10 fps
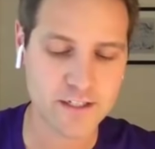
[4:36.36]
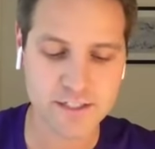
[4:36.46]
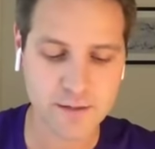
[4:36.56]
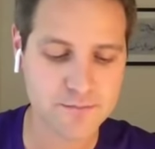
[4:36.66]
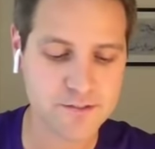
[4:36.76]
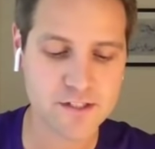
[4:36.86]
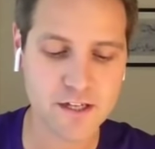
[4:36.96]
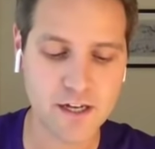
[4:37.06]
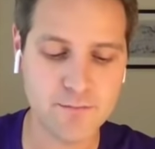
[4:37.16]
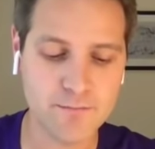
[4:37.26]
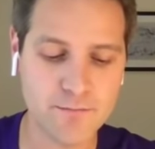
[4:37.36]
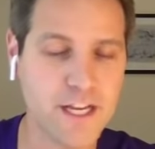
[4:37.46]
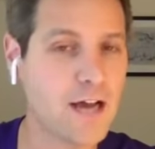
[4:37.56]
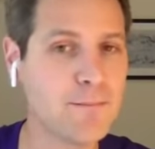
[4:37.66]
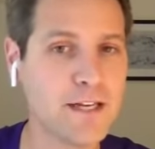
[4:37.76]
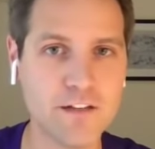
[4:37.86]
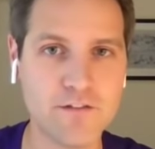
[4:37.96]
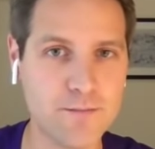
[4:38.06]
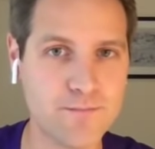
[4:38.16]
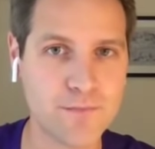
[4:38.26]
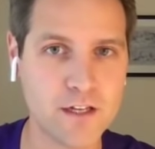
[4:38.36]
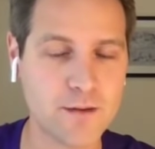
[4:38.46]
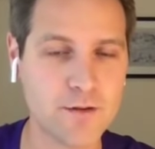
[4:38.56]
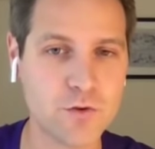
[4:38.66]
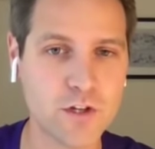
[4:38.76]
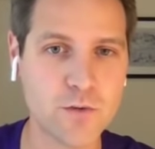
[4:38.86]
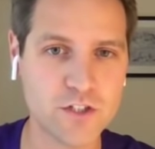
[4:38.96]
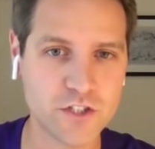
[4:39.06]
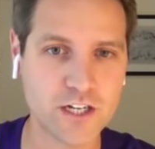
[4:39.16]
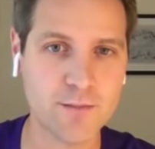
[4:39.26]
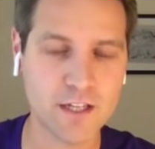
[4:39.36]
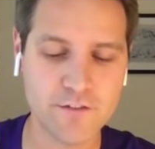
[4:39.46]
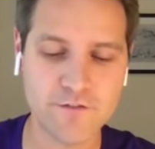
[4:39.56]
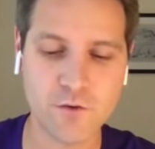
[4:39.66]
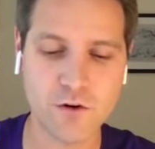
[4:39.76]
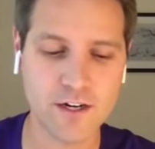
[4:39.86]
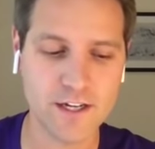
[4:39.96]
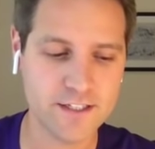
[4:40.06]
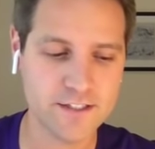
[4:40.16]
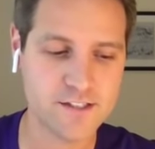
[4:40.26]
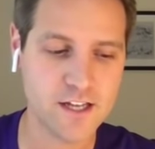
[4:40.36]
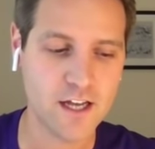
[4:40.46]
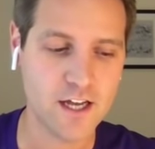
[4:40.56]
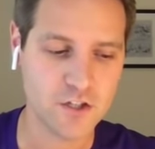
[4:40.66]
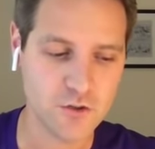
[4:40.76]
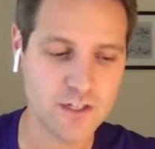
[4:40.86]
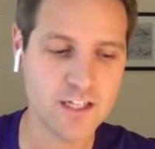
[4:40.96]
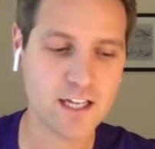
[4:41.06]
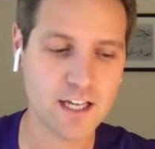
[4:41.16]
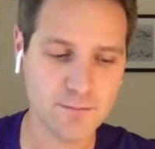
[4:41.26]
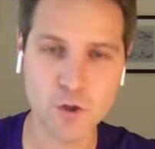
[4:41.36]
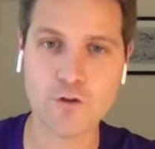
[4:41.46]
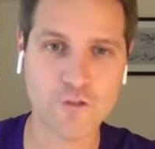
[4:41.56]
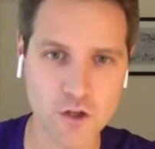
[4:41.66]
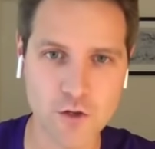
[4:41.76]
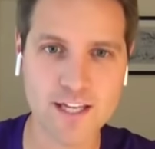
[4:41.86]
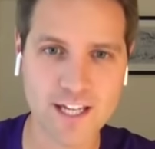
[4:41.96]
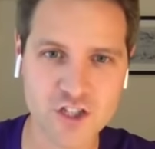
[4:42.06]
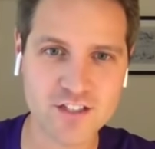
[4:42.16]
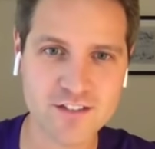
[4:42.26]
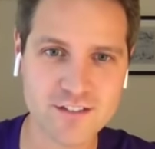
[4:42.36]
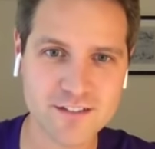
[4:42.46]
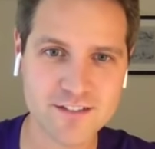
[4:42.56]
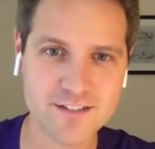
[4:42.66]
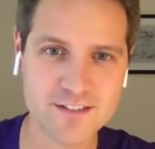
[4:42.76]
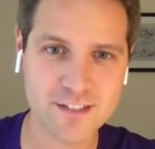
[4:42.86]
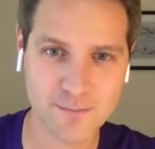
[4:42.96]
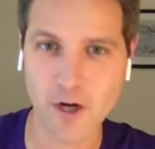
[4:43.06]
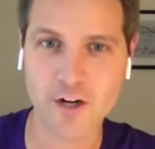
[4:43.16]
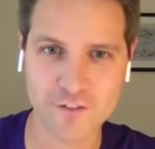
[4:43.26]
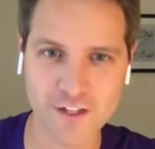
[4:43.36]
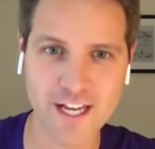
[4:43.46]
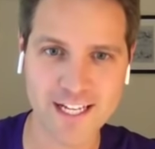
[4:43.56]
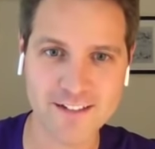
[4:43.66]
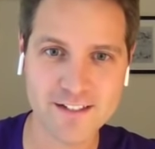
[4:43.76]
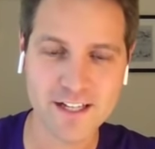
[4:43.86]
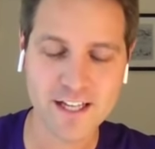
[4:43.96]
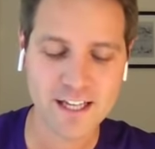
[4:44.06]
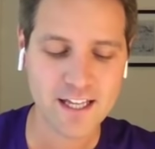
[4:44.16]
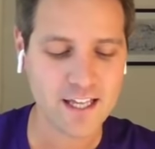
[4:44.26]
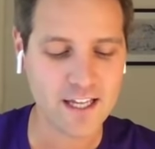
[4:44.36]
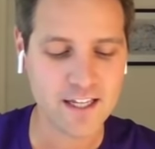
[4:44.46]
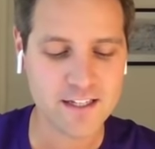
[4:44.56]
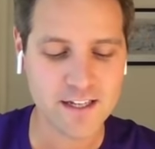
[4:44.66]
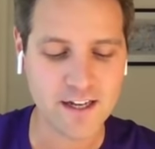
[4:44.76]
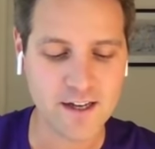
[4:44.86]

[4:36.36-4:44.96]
and dumps, but not many of them. I mean, really what you're coming in for is a unique and beautiful location to park for the night. And